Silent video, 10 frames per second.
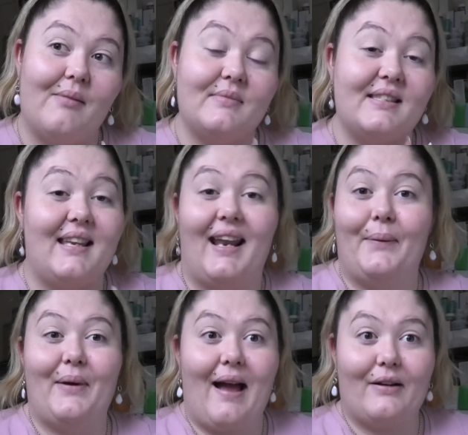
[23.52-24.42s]
Today
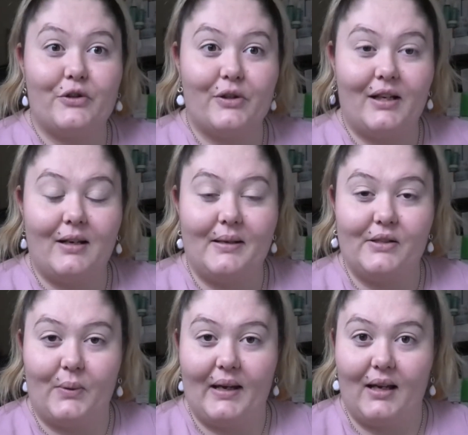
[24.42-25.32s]
we're actually going to be
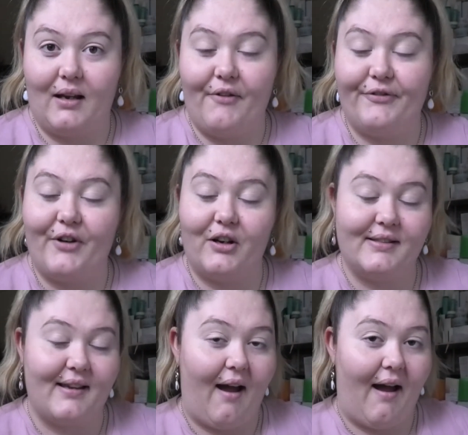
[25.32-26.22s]
doing
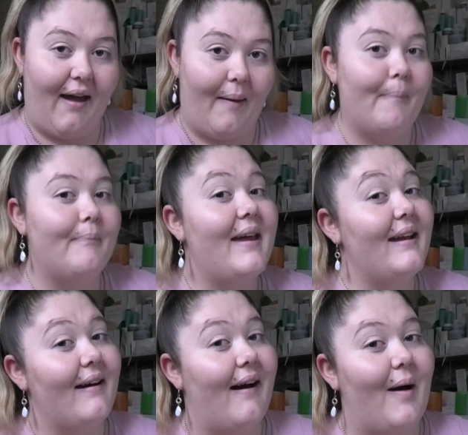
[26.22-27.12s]
Fox eye
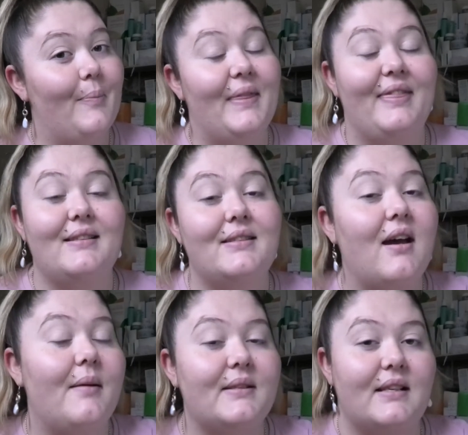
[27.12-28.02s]
makeup, but this
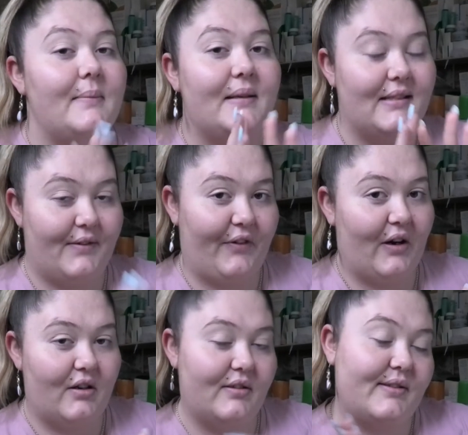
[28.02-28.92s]
time it's going to be different.
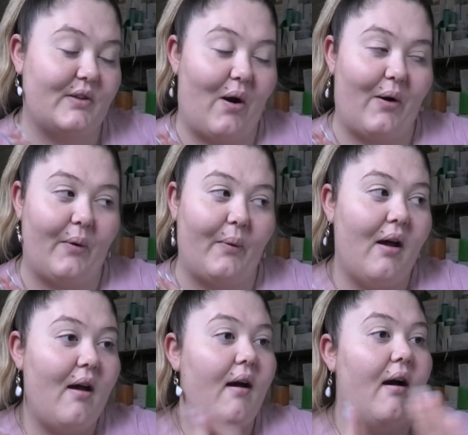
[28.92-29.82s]
So
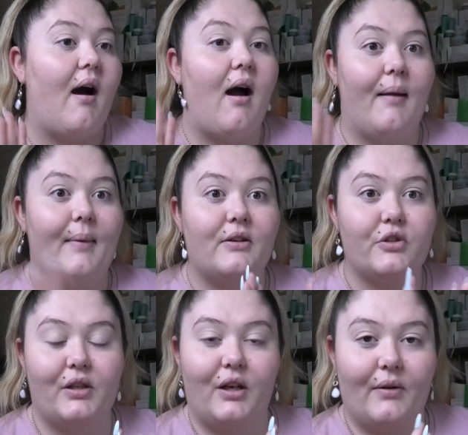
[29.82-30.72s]
I'm
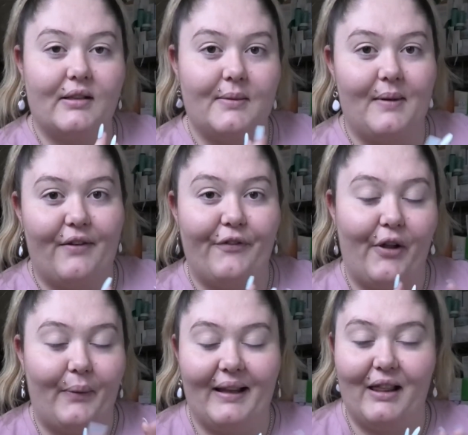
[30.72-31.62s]
actually going to be
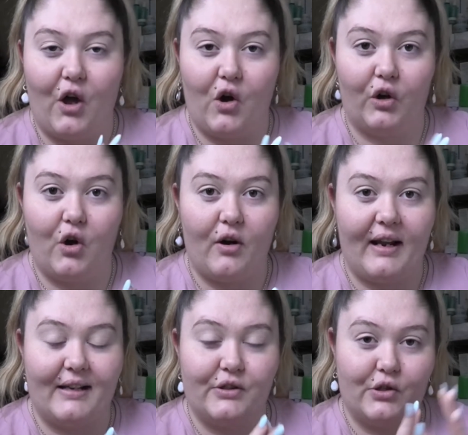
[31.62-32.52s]
following along on
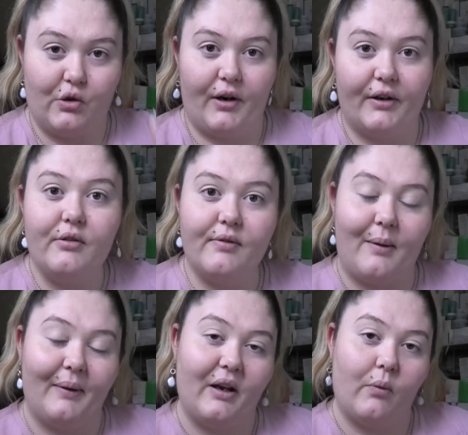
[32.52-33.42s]
a tutorial that
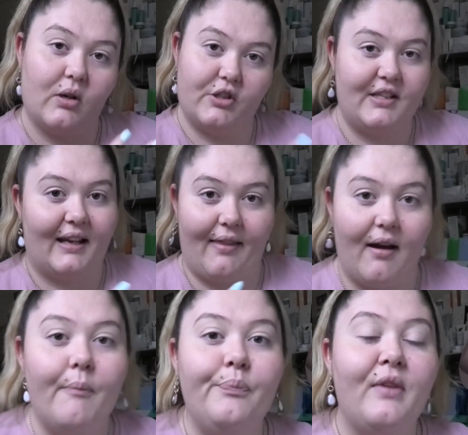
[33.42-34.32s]
we're going to watch together.